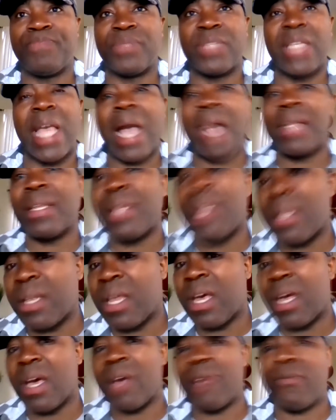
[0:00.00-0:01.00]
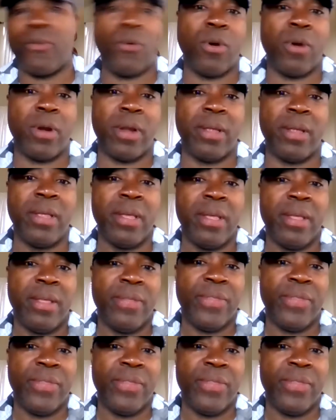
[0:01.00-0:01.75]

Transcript: talented enough or